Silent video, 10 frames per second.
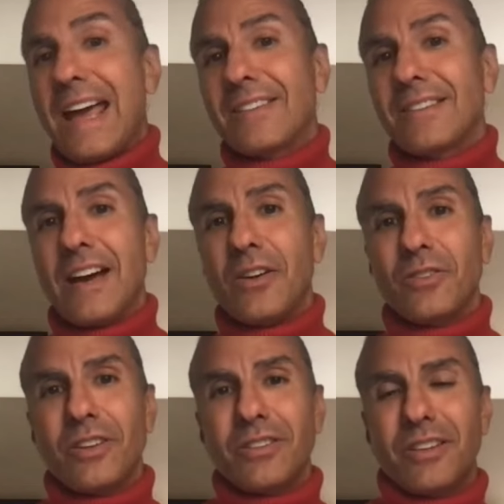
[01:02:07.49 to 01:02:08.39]
and
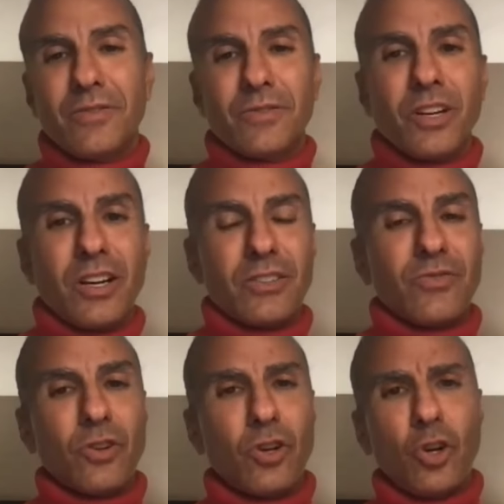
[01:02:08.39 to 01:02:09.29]
now that give cause
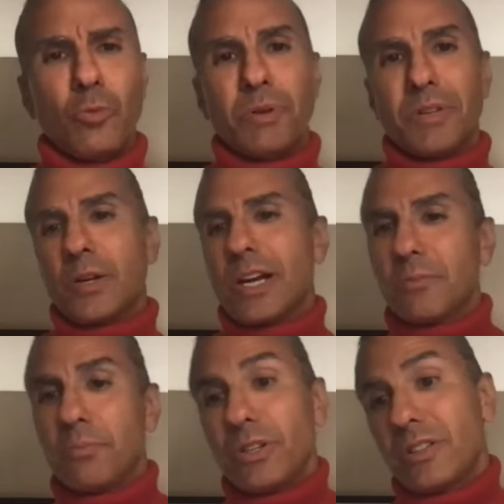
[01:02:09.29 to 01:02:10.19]
for hope and
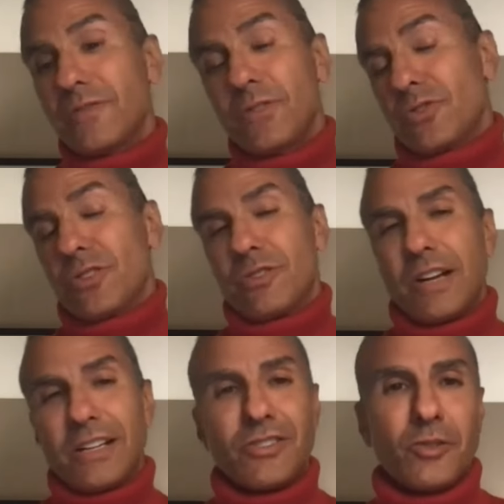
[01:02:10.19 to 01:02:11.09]
kind of point to future
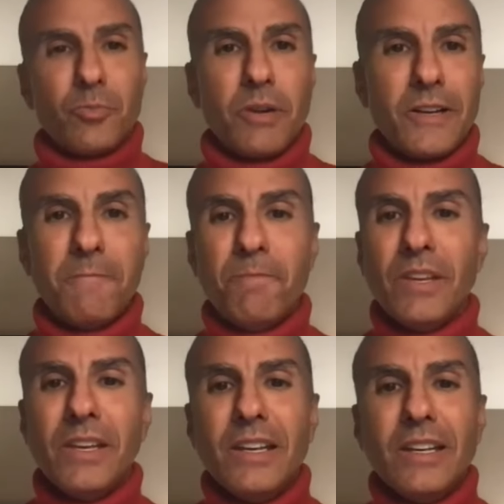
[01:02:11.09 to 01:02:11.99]
directions but
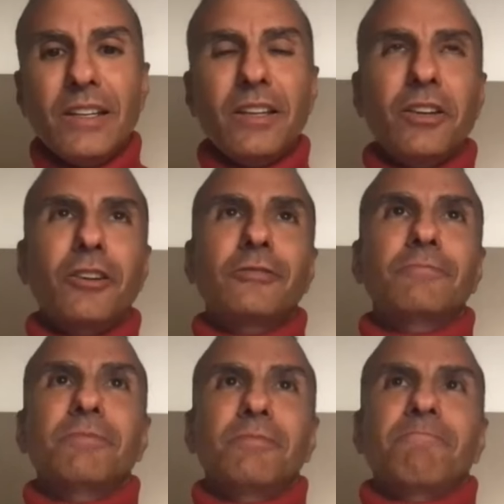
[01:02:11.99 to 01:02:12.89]
you know
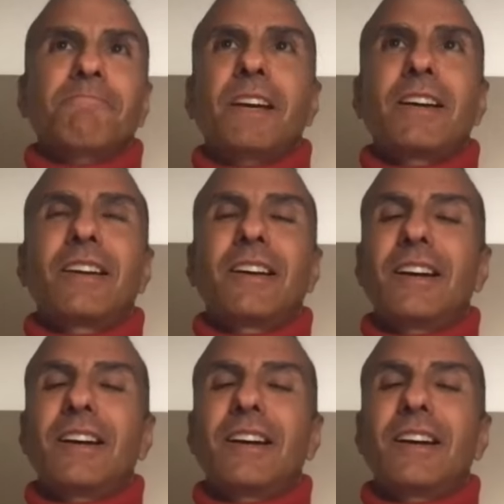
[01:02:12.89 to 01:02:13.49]
i,